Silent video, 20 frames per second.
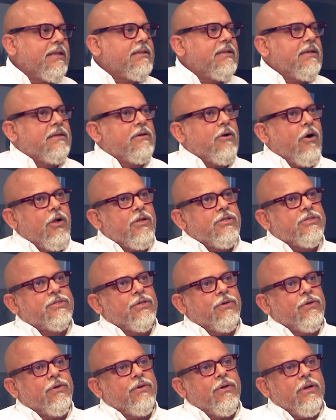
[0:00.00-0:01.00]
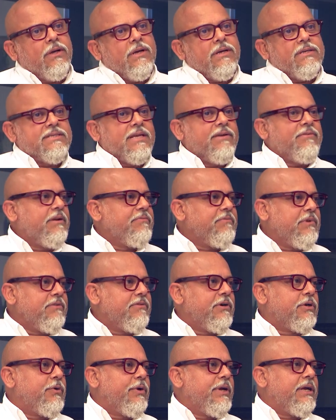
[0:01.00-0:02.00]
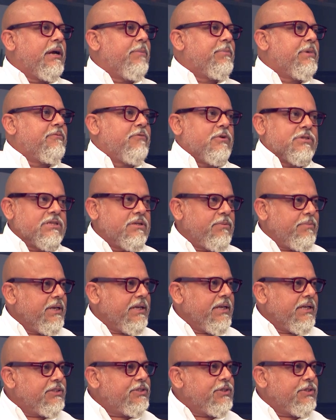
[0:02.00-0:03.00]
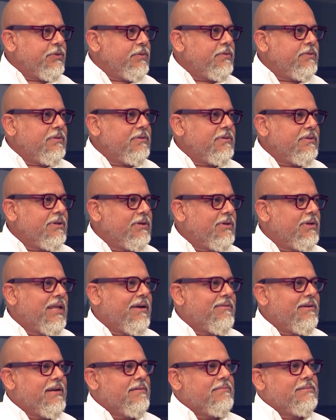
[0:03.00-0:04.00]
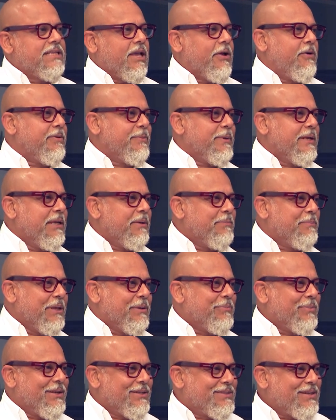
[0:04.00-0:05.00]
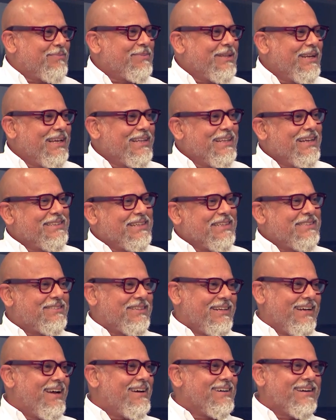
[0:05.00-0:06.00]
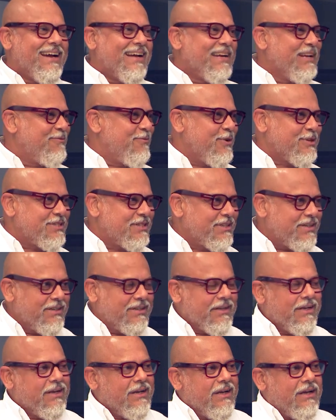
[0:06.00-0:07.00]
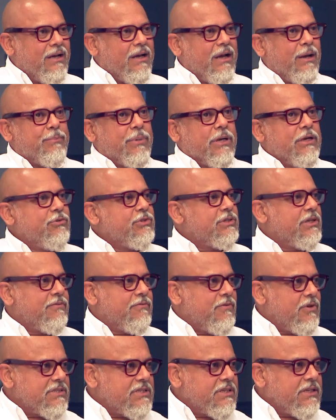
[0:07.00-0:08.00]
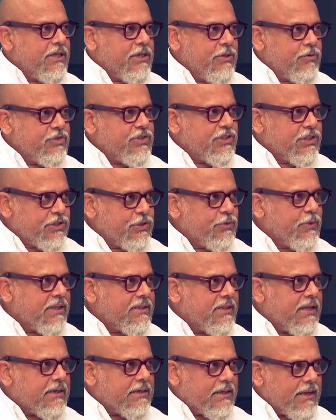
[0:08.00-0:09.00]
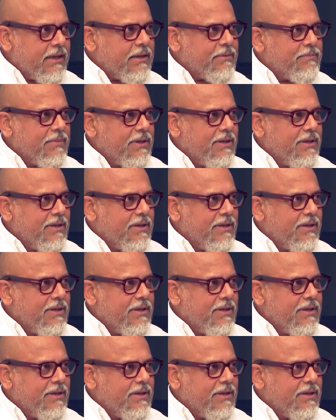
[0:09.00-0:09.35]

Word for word: i think also say when we were growing up it wasn't a big issue yeah you know there were 7 million people or something like that Correct. in sri lanka and it wasn't a uh, pollution wasn't a huge issue well, at that time